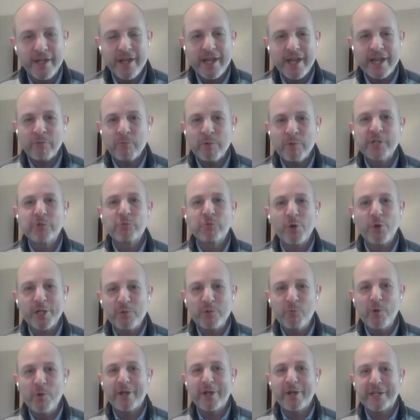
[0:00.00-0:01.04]
And when it's
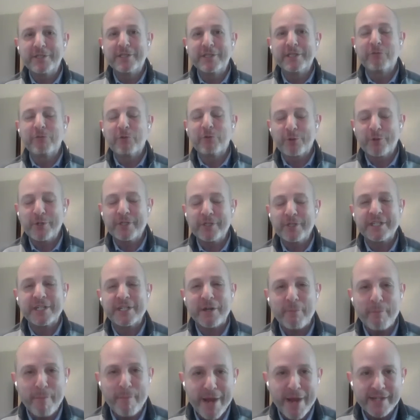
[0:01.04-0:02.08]
working well, it can deliver goods at an
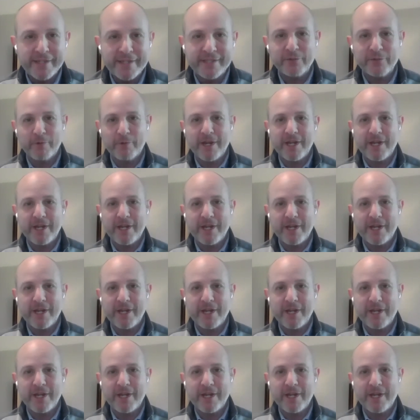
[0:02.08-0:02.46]
amazing